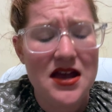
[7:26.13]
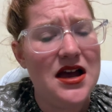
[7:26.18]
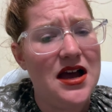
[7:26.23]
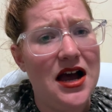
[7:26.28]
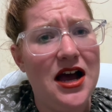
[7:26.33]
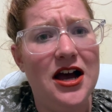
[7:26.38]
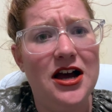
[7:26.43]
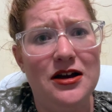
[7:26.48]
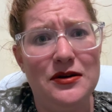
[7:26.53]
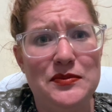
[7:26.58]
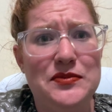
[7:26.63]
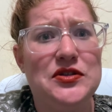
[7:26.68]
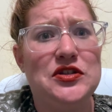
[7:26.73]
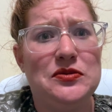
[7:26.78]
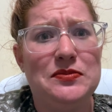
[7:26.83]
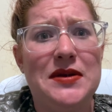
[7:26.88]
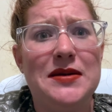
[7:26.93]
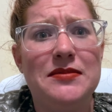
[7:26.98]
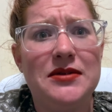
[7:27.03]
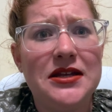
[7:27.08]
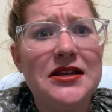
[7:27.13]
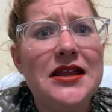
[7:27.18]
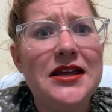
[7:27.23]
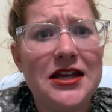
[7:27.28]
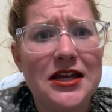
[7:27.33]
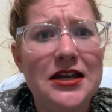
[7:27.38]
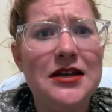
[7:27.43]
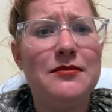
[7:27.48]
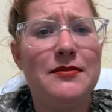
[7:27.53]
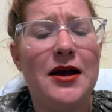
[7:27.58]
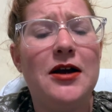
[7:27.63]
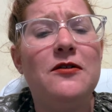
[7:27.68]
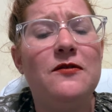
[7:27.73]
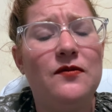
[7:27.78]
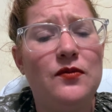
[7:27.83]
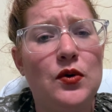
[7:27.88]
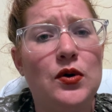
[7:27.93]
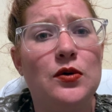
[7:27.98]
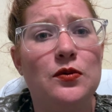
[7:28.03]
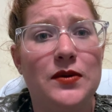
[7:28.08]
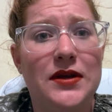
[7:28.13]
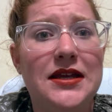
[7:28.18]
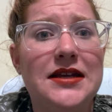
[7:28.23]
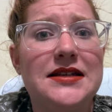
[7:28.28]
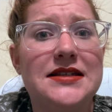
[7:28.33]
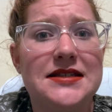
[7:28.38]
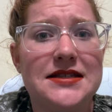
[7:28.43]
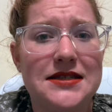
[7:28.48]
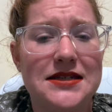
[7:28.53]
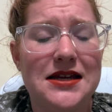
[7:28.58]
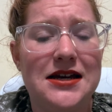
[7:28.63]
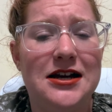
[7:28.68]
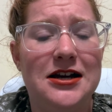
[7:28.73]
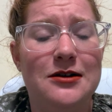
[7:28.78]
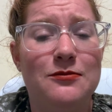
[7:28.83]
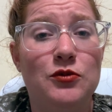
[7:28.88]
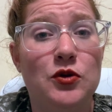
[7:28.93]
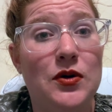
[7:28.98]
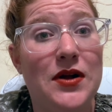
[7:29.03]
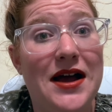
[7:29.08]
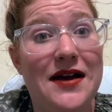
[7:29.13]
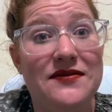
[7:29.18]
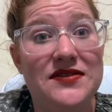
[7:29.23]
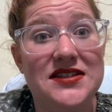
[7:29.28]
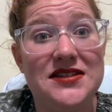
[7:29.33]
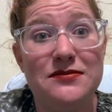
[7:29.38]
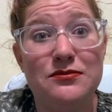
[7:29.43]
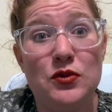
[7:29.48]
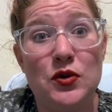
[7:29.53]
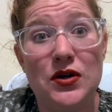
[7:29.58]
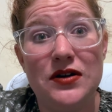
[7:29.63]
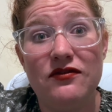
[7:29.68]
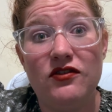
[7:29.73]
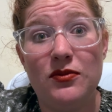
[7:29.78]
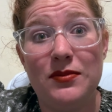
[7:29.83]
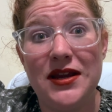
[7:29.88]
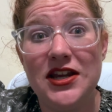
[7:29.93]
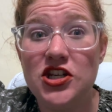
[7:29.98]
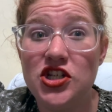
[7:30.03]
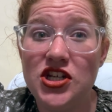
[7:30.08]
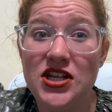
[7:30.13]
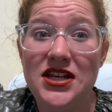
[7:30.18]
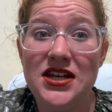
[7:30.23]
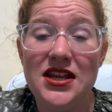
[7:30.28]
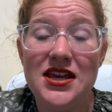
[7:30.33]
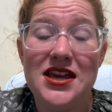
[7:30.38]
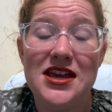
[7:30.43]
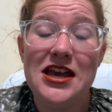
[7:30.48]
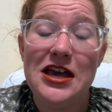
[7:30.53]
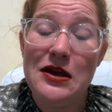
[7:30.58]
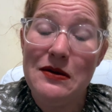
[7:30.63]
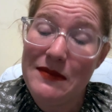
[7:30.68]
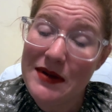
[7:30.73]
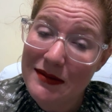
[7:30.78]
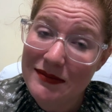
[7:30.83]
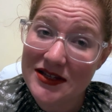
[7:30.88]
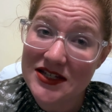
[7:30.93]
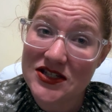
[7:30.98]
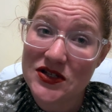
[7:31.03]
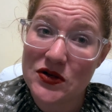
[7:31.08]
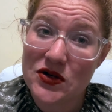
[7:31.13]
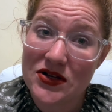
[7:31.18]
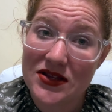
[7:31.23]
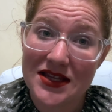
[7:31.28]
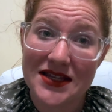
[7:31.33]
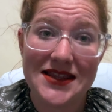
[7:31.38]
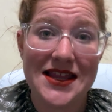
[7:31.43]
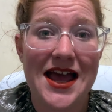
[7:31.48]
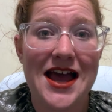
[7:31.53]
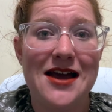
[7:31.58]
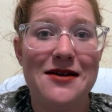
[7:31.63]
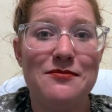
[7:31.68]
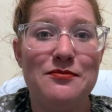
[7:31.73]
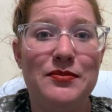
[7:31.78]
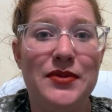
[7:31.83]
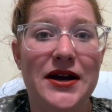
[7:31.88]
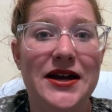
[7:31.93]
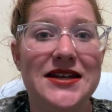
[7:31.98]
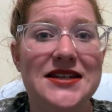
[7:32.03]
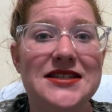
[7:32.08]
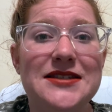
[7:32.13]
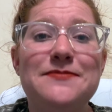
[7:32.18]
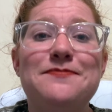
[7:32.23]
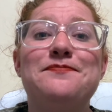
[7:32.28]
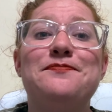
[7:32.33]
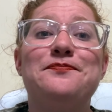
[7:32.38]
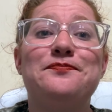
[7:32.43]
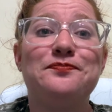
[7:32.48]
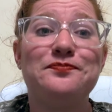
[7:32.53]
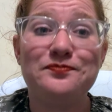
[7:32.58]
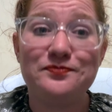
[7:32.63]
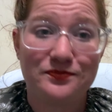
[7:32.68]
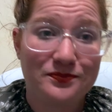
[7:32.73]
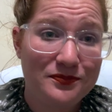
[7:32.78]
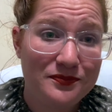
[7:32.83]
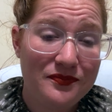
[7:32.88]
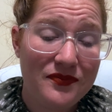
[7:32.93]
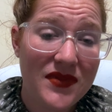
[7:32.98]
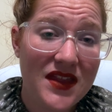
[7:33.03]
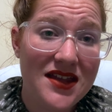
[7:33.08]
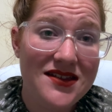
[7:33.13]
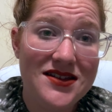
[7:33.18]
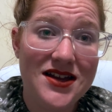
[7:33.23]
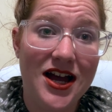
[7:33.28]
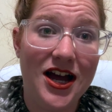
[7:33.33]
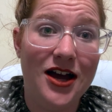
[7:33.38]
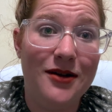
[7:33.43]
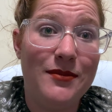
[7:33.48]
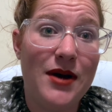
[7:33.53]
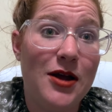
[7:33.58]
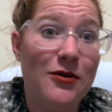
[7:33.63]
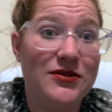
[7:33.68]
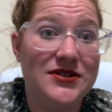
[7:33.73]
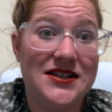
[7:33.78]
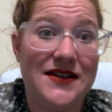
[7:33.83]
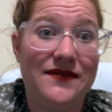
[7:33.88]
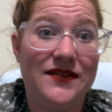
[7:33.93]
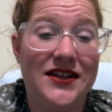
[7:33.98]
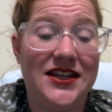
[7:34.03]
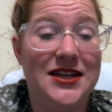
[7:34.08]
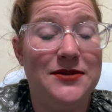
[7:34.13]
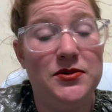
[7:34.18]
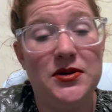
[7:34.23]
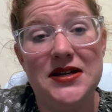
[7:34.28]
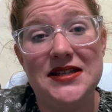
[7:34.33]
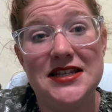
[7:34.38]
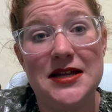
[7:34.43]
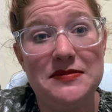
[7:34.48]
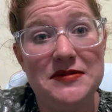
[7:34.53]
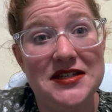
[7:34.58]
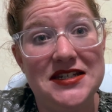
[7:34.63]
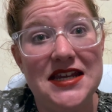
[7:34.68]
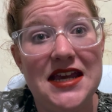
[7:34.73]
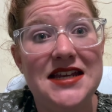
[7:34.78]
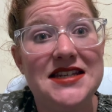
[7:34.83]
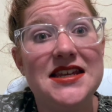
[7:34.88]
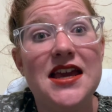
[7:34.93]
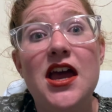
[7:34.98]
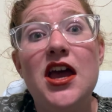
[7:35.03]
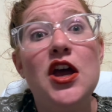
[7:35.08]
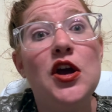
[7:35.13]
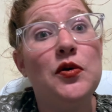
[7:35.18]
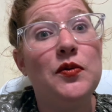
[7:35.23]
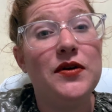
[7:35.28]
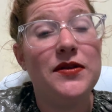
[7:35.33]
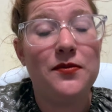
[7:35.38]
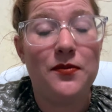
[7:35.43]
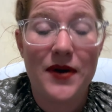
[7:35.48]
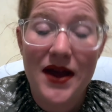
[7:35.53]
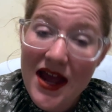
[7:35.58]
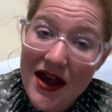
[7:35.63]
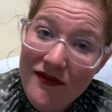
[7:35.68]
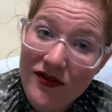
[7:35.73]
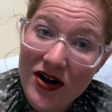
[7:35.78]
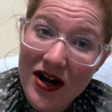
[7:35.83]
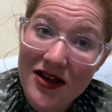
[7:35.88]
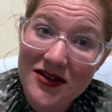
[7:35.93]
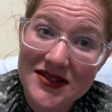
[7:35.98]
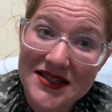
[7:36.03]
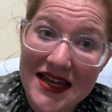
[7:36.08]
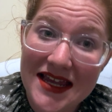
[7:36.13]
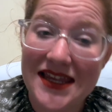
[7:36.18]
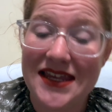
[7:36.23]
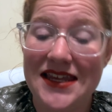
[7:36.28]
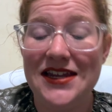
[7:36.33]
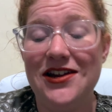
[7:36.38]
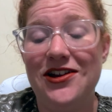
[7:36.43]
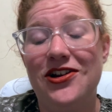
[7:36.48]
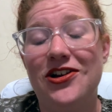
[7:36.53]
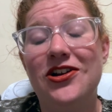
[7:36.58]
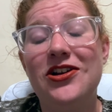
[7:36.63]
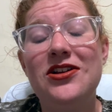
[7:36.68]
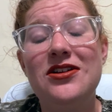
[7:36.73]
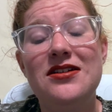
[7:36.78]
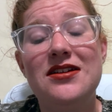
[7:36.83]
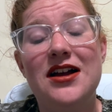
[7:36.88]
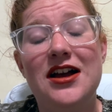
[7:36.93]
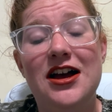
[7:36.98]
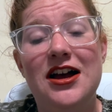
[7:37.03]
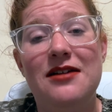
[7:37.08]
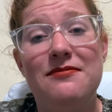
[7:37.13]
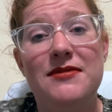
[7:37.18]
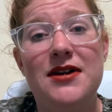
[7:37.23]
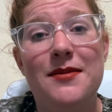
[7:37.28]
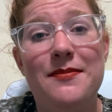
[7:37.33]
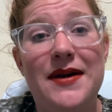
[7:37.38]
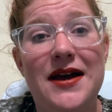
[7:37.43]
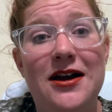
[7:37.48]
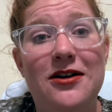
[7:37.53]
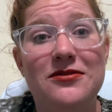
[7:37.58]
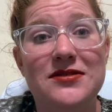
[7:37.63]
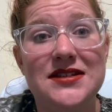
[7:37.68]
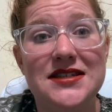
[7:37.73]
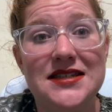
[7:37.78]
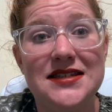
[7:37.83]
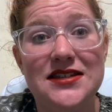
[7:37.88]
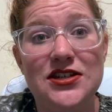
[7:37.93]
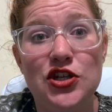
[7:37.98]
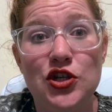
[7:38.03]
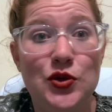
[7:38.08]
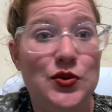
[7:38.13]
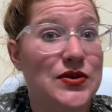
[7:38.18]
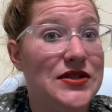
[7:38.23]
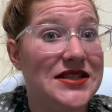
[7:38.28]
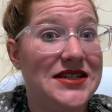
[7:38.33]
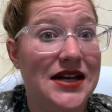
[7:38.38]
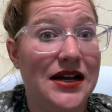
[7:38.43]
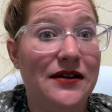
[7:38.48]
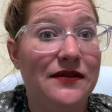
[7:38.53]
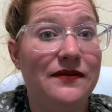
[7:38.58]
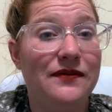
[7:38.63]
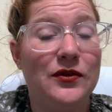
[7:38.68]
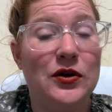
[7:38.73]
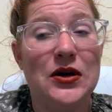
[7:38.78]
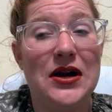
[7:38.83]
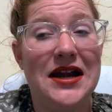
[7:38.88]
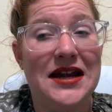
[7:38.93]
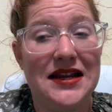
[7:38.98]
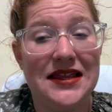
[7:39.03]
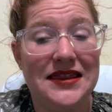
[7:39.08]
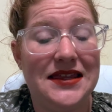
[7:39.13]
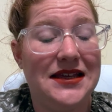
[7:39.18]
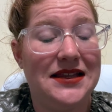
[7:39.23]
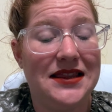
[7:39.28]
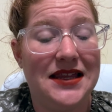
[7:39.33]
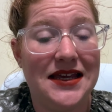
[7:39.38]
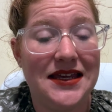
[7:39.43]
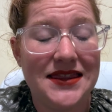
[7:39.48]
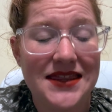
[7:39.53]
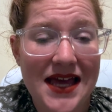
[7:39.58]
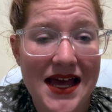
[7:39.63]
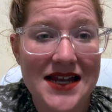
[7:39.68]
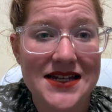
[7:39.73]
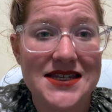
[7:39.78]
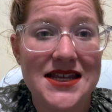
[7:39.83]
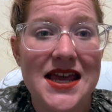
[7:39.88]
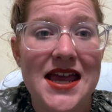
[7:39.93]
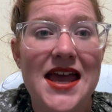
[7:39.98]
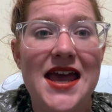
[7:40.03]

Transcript: Um, so maybe like in about four weeks, um, we'll have some more information, maybe sooner than that, but um, I will definitely keep you guys up to date with whatever else I hear um, about new stuff or anything like that.